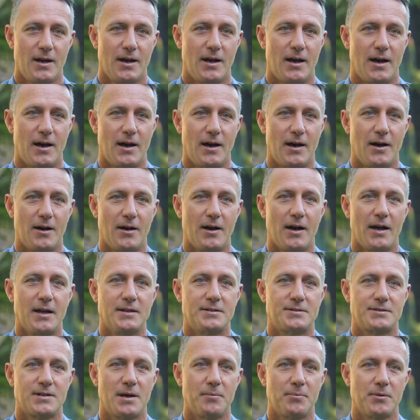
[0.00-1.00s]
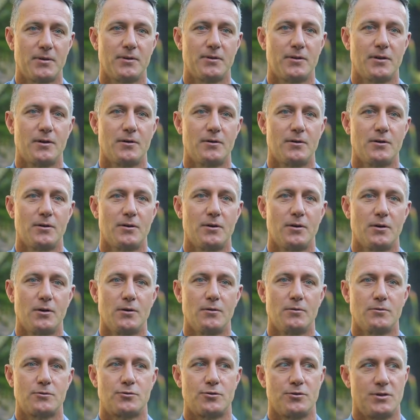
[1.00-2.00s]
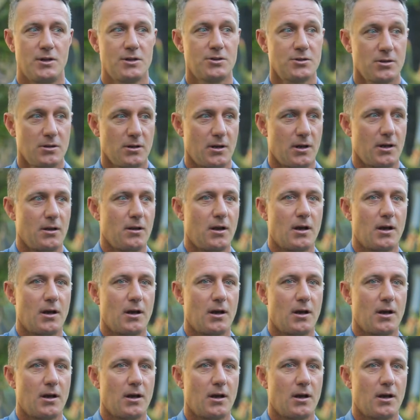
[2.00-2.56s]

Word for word: Uh, it's something that traditionally,